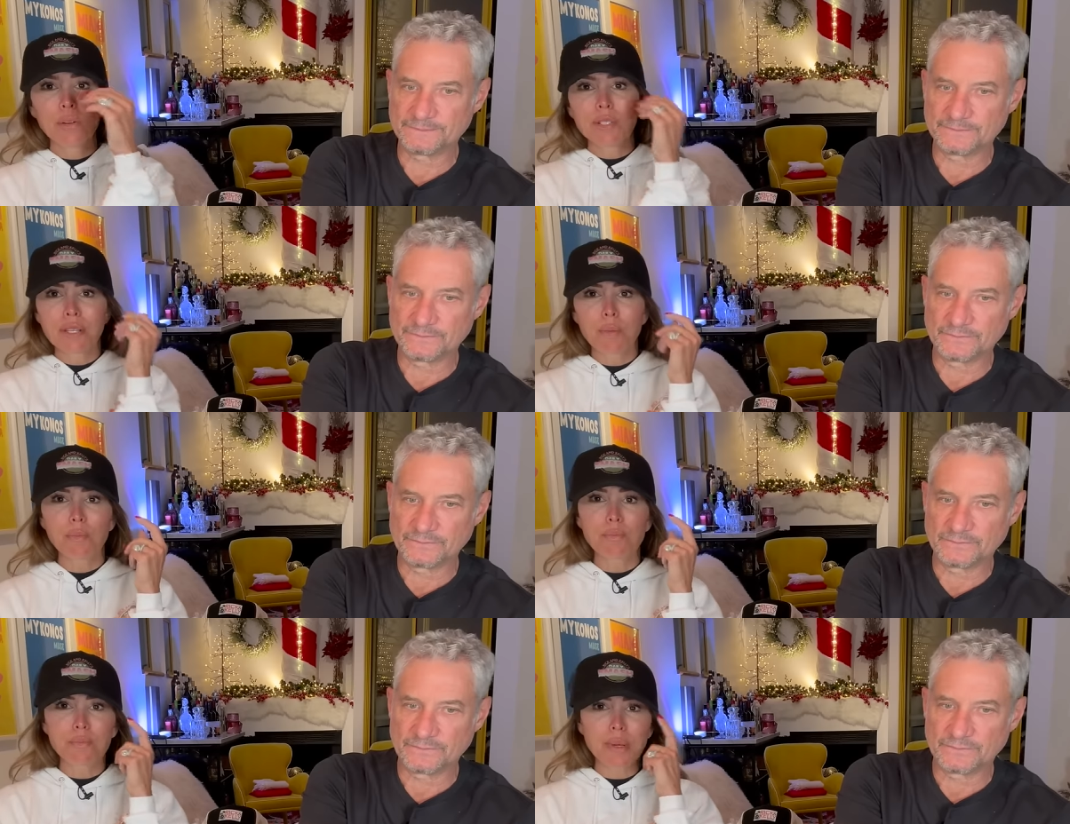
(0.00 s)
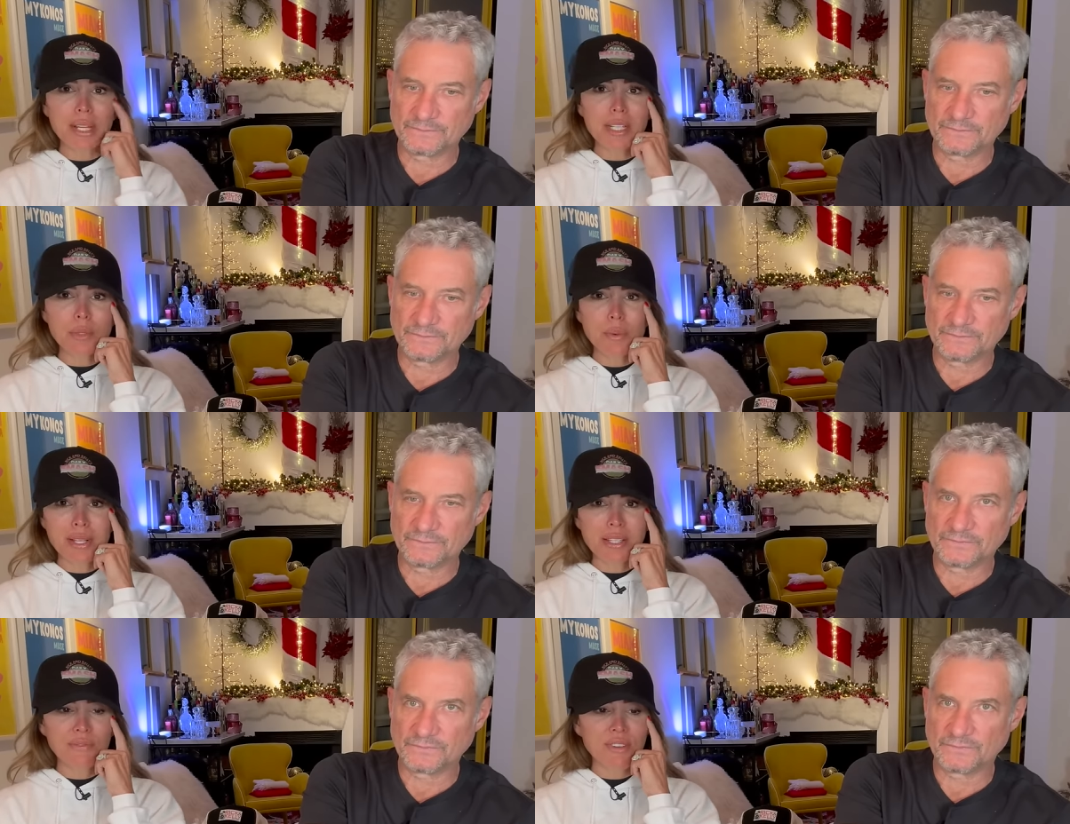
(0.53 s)
Speaker 1: It was the biggest
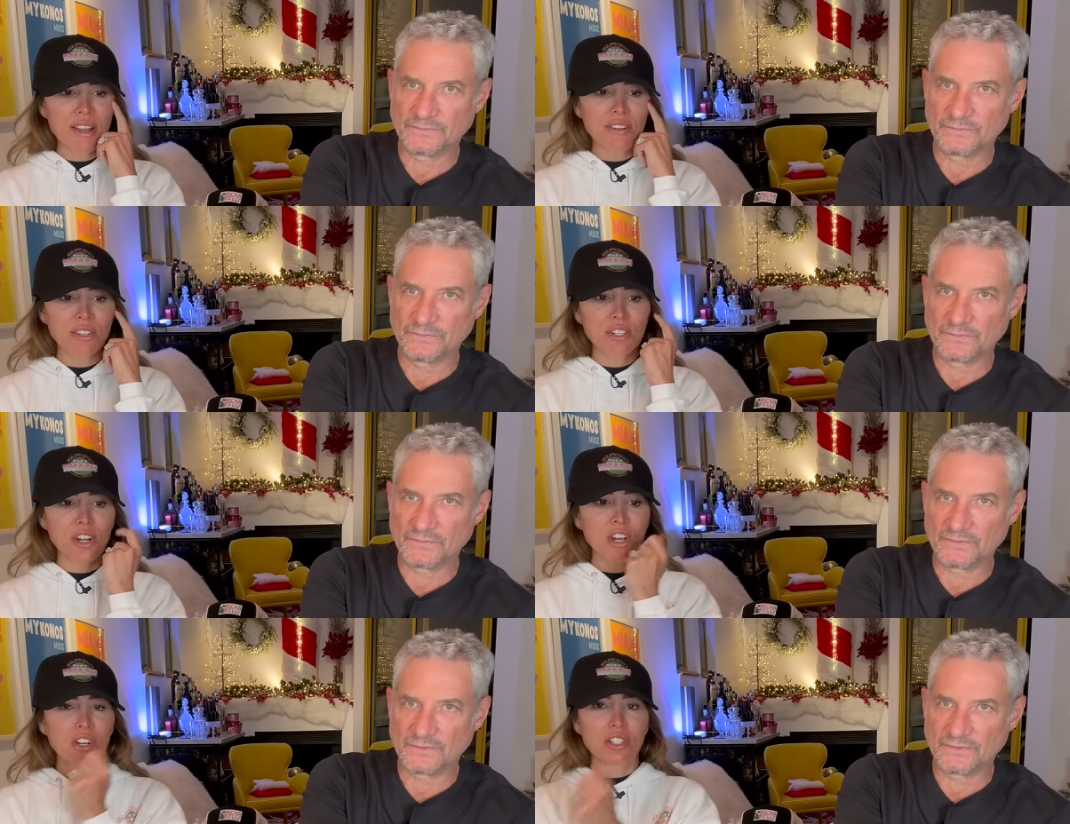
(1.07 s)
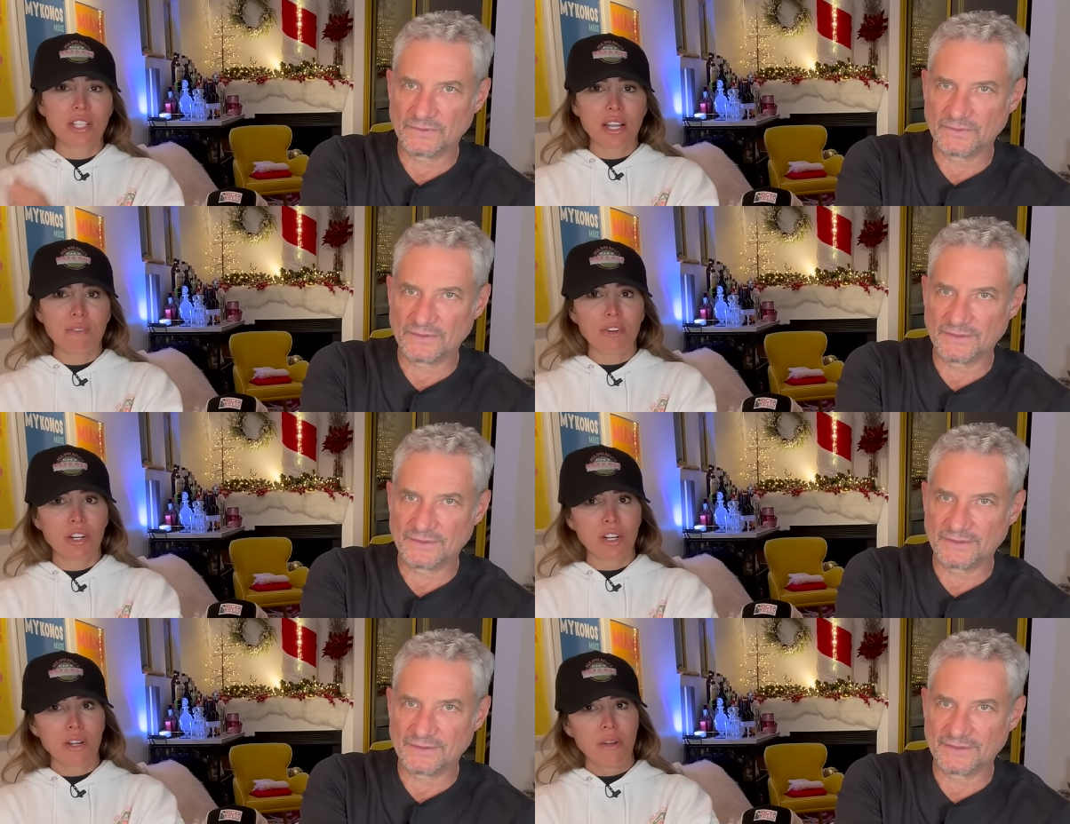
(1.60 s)
waste of five hundred dollars
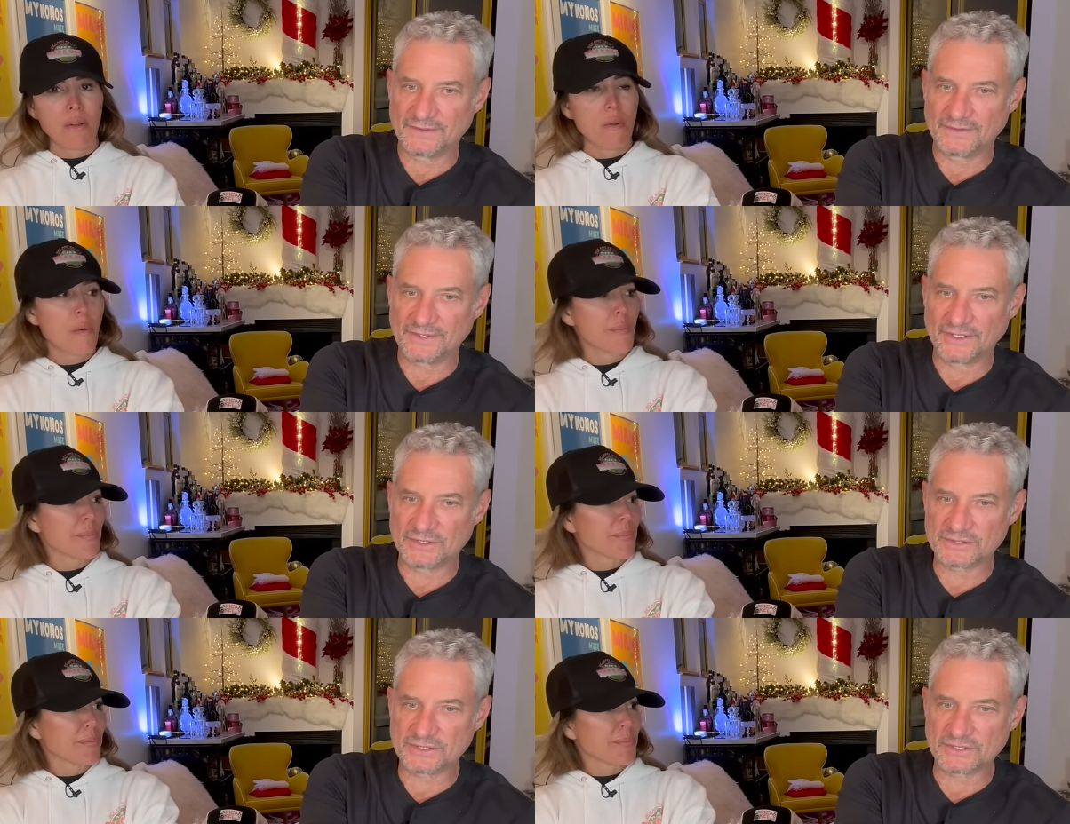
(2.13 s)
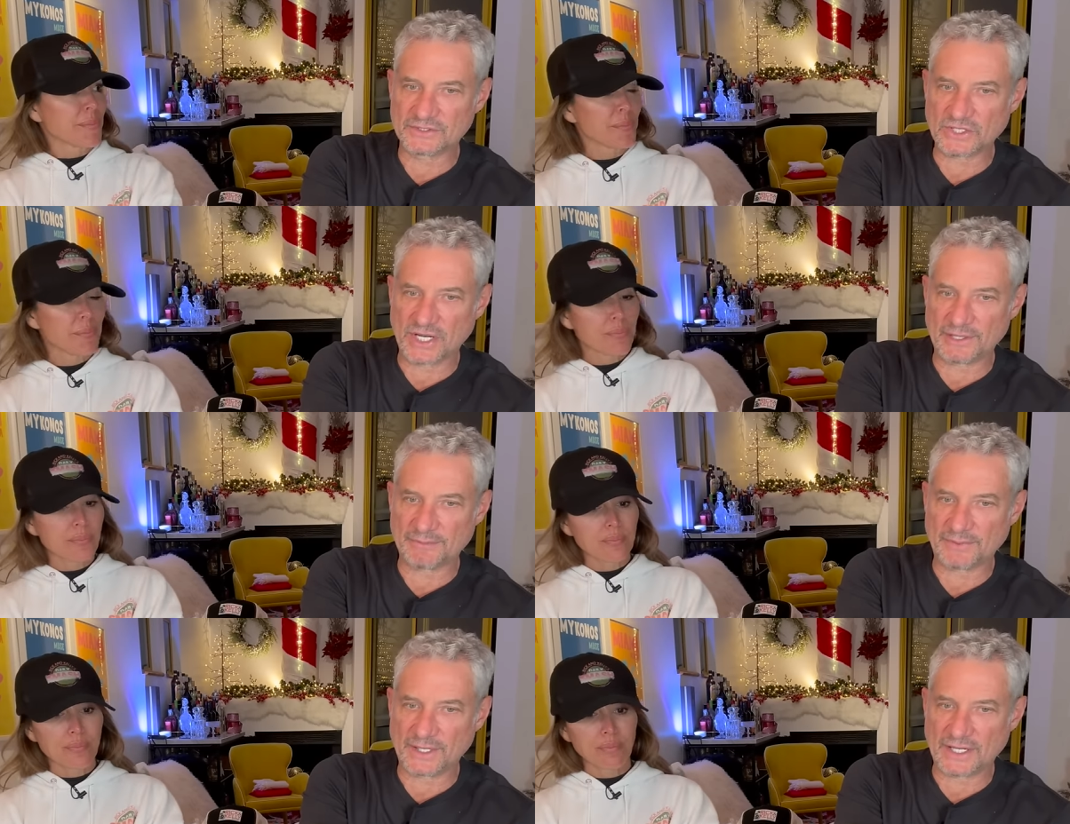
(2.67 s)
ever.
Speaker 2: Here's the
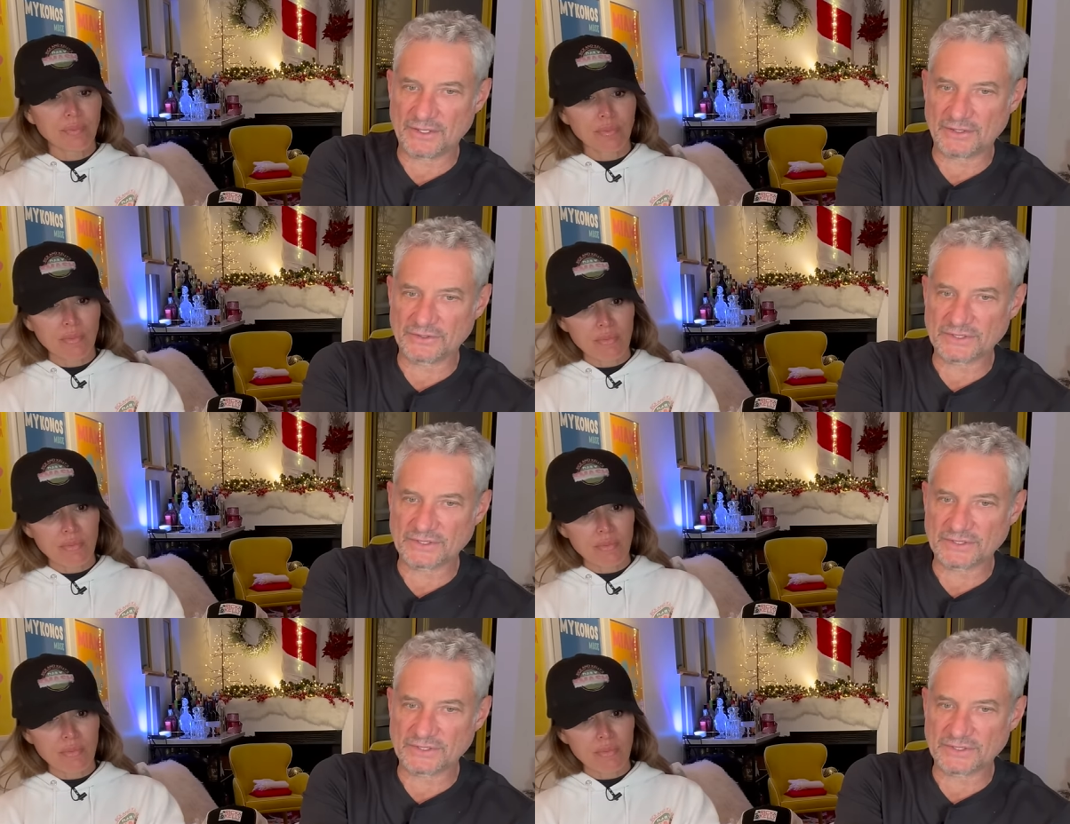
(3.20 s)
giant bottle.